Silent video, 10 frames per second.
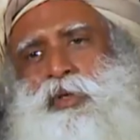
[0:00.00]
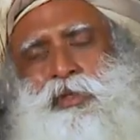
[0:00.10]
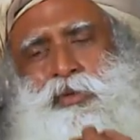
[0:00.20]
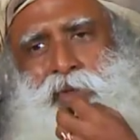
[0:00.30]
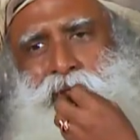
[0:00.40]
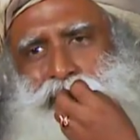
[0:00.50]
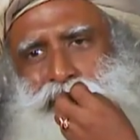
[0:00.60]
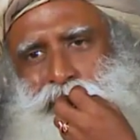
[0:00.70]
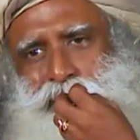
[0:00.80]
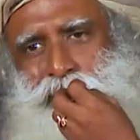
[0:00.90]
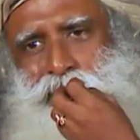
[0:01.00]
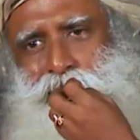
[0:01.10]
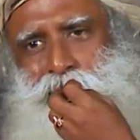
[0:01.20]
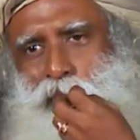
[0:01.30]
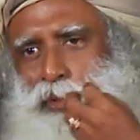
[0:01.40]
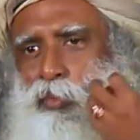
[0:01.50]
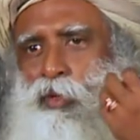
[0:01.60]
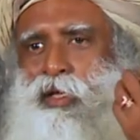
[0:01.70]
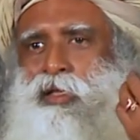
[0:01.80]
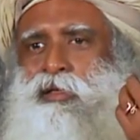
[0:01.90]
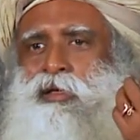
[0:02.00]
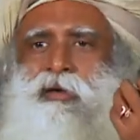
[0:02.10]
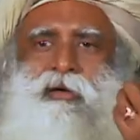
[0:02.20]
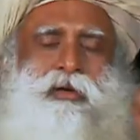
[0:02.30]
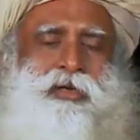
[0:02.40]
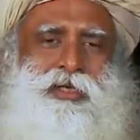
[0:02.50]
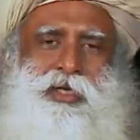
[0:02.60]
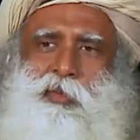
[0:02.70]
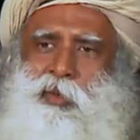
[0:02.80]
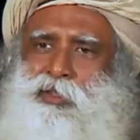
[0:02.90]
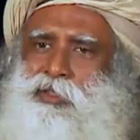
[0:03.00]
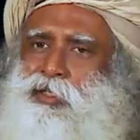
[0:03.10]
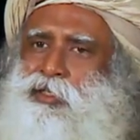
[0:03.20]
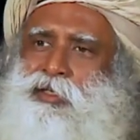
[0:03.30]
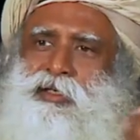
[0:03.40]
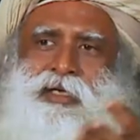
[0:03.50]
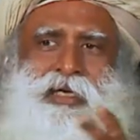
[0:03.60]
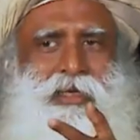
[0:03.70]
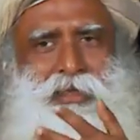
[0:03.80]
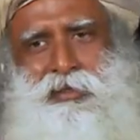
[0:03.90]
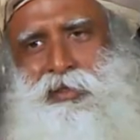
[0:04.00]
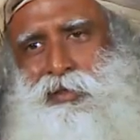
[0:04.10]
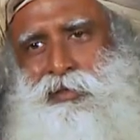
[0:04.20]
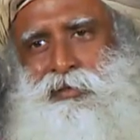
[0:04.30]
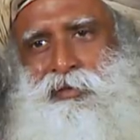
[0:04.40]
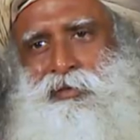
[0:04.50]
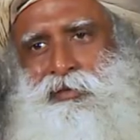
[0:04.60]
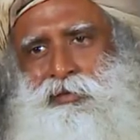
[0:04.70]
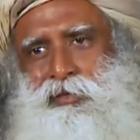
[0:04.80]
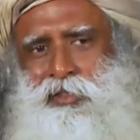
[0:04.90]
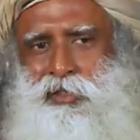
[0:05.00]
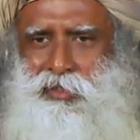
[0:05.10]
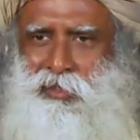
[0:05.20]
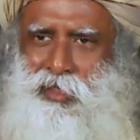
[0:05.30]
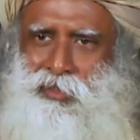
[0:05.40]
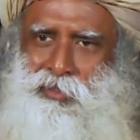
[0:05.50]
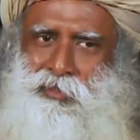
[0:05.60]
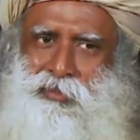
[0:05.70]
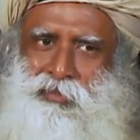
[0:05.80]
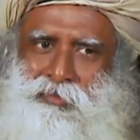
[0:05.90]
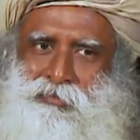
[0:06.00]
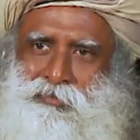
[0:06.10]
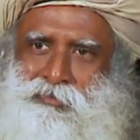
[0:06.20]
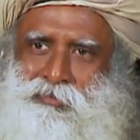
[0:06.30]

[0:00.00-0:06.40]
Whether you eat food or breathe or drink water, anything, it is grace.